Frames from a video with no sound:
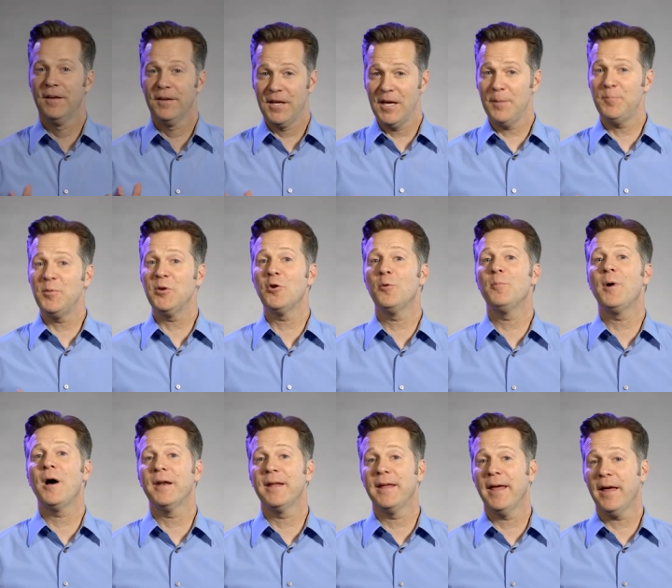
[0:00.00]
Keeping your
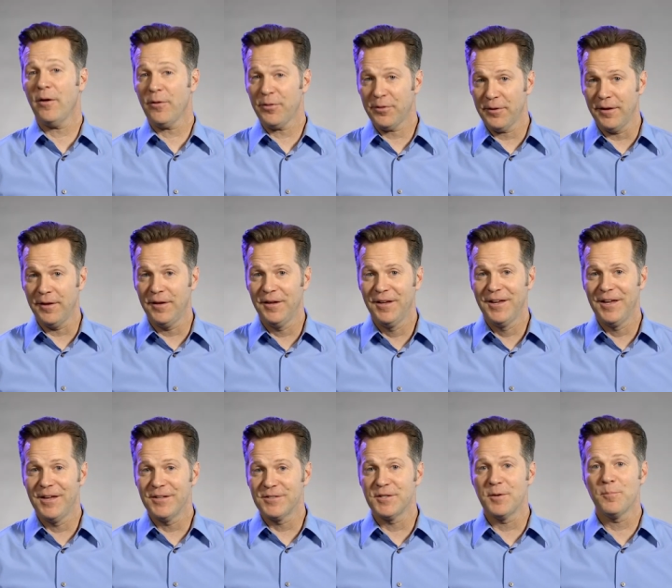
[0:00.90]
body healthy
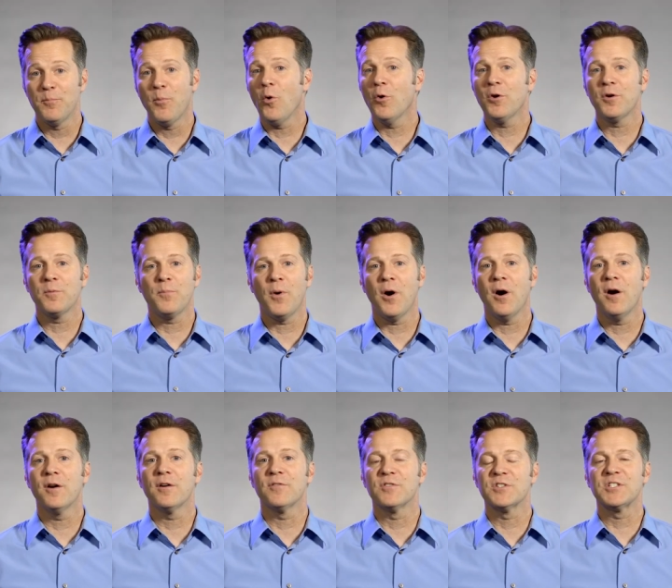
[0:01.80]
is an important
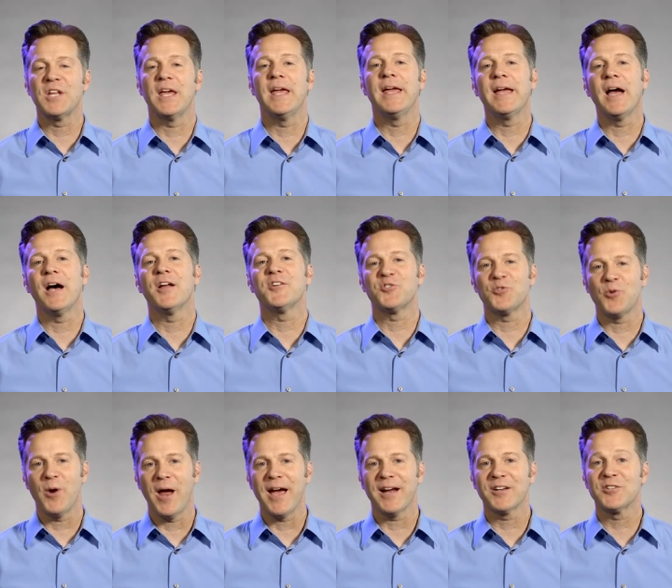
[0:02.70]
part of staying on
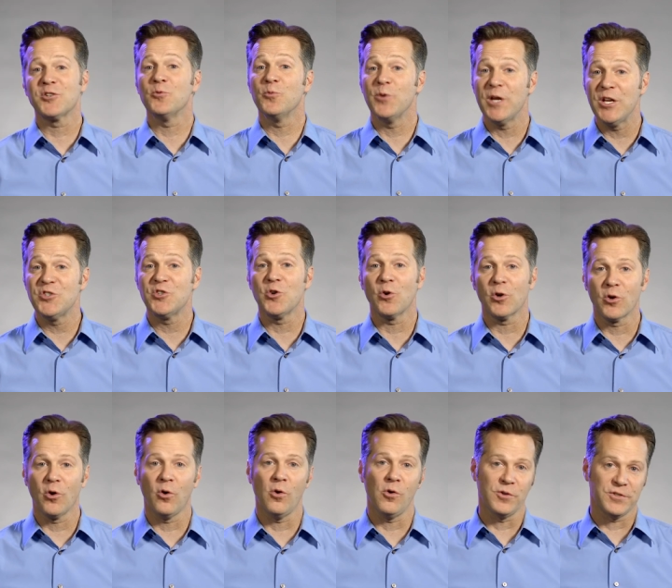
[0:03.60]
track to reach your
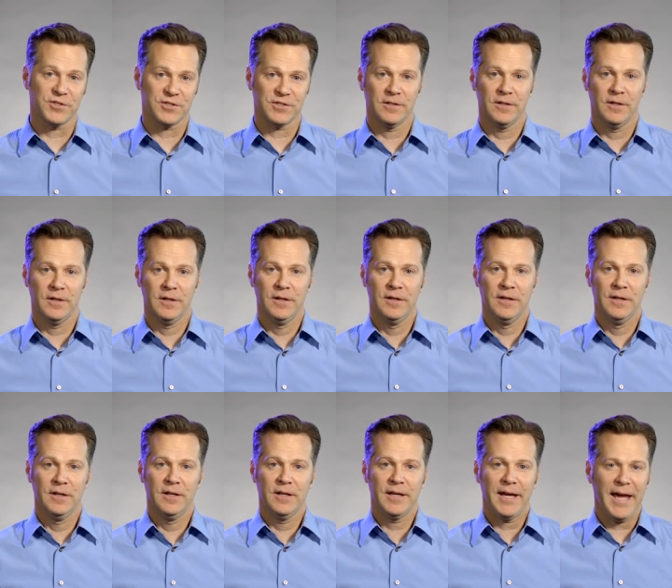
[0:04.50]
goals.
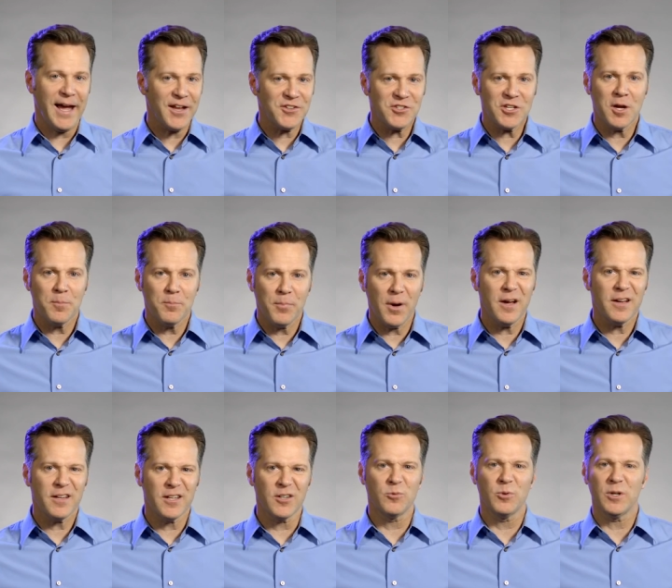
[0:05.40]
Catching a
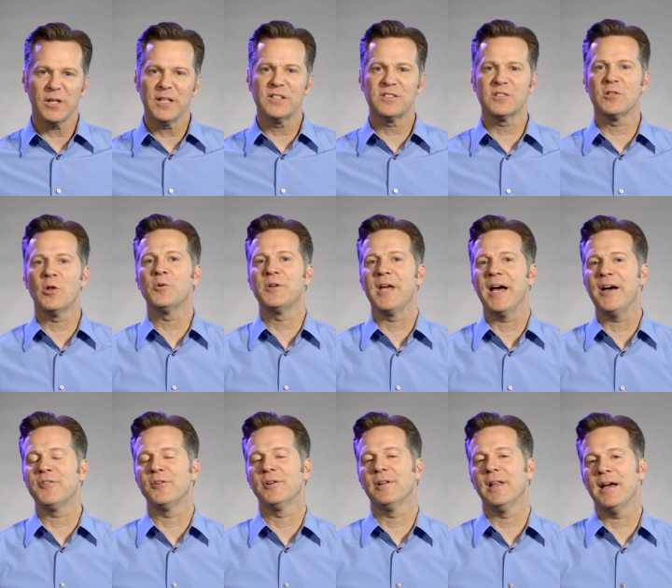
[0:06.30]
bug can really slow
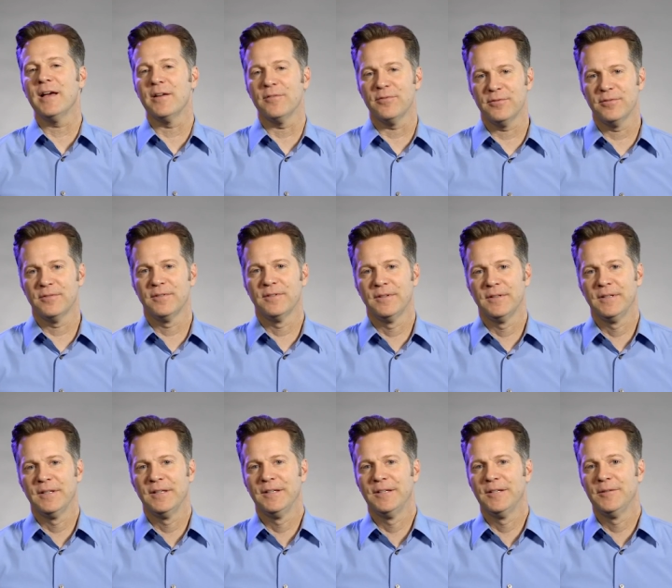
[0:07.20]
down your life.
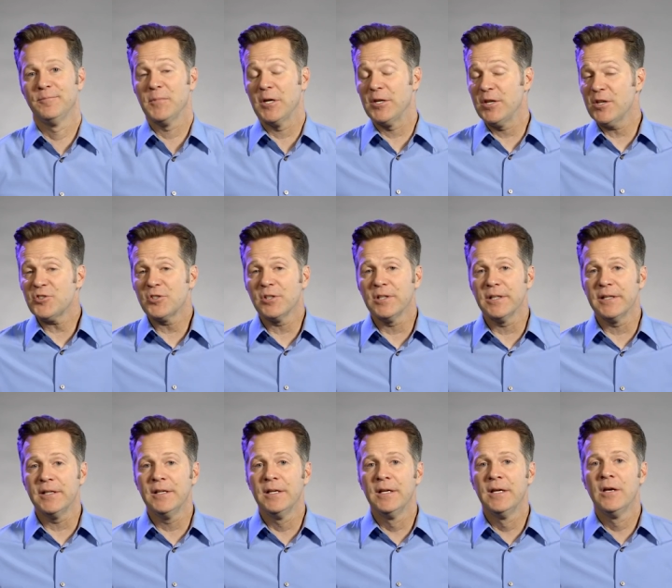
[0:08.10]

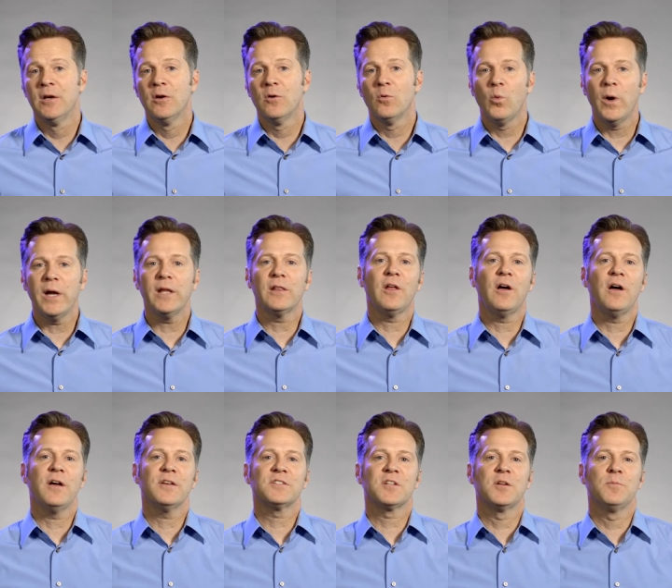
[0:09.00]
Additionally, weight
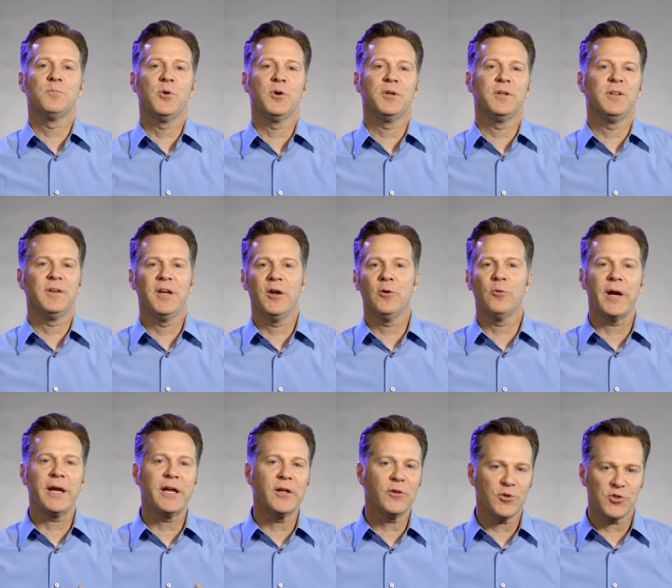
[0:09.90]
loss can put
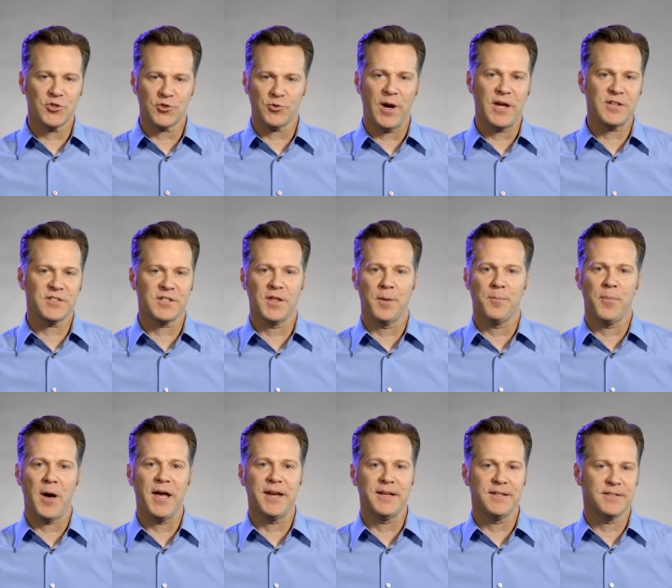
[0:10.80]
irregular stress on the
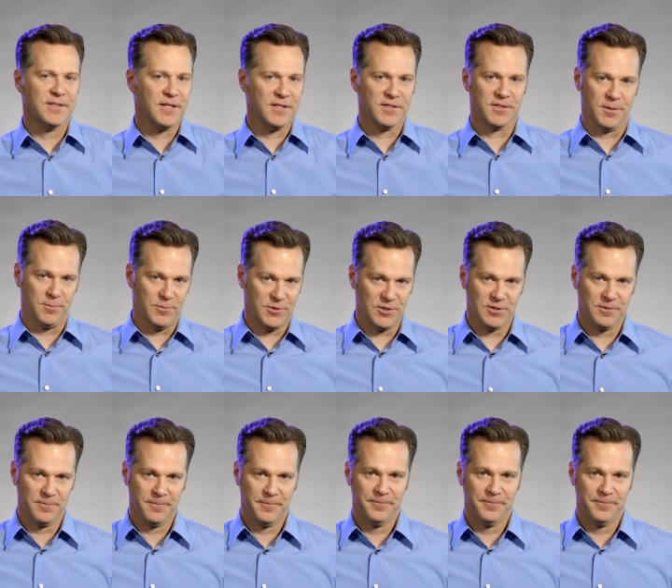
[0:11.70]
body's systems.